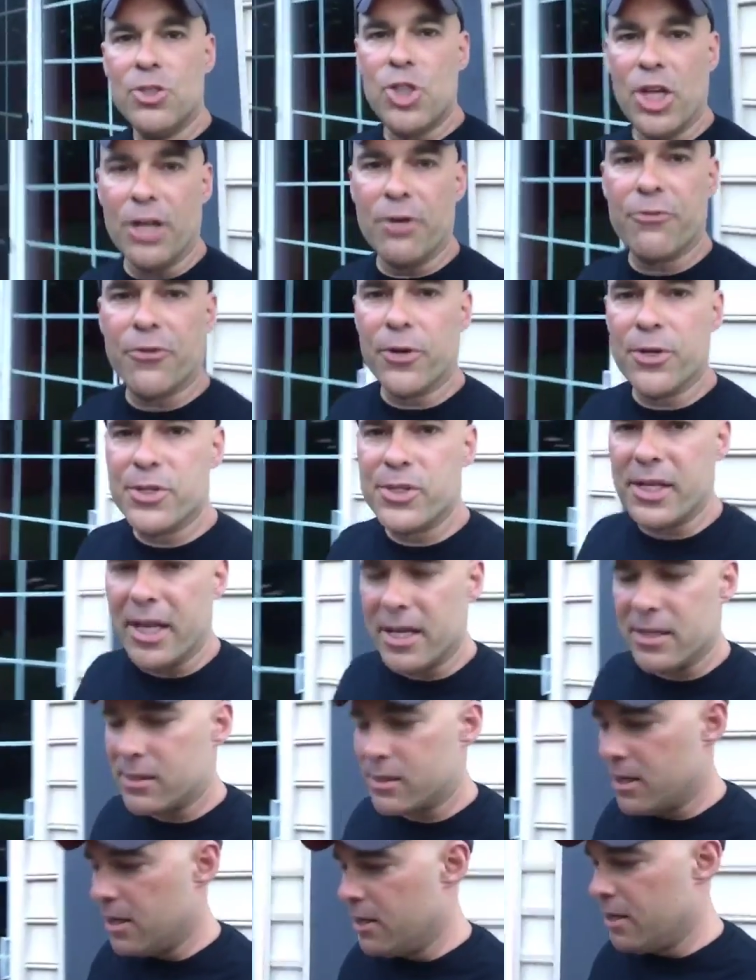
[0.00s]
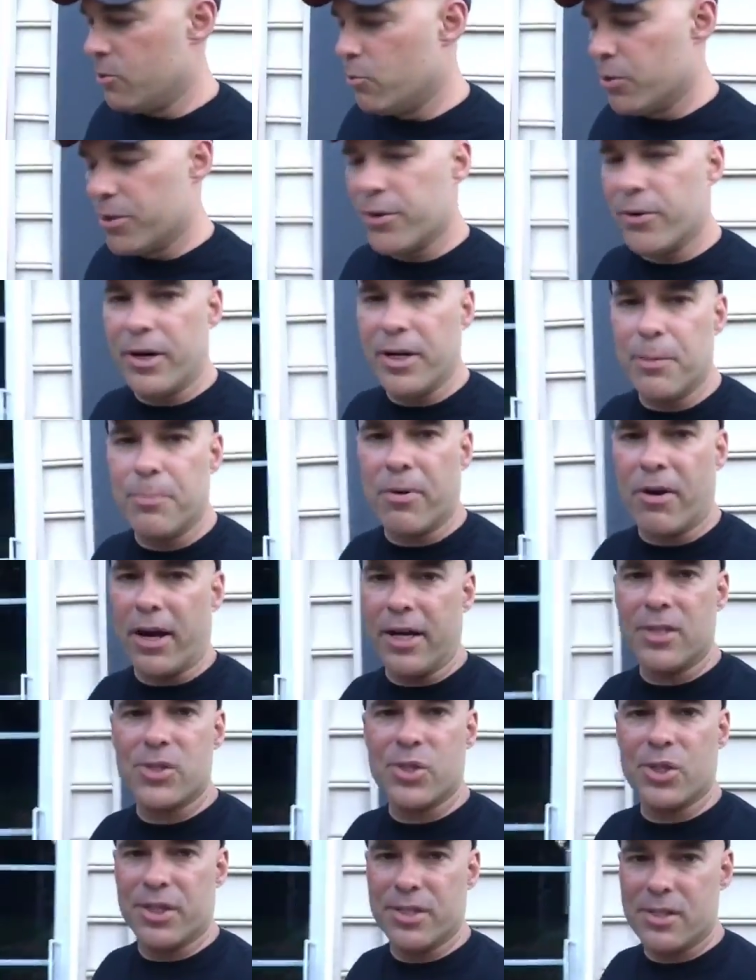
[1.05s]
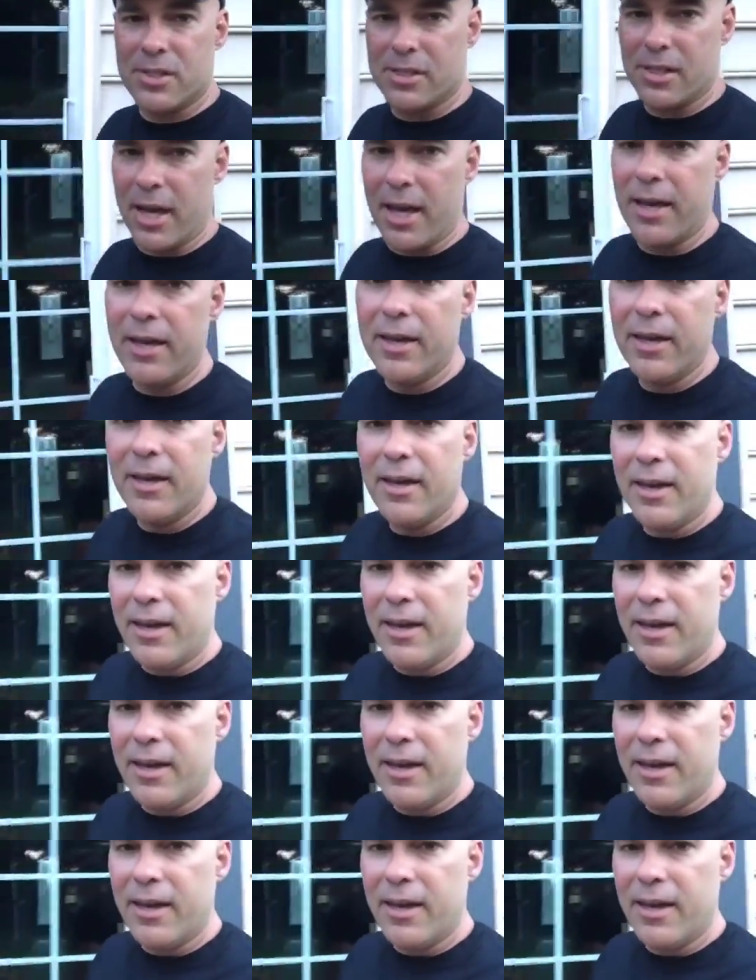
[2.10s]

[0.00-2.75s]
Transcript: Jennifer is asking, were there any pranks on set?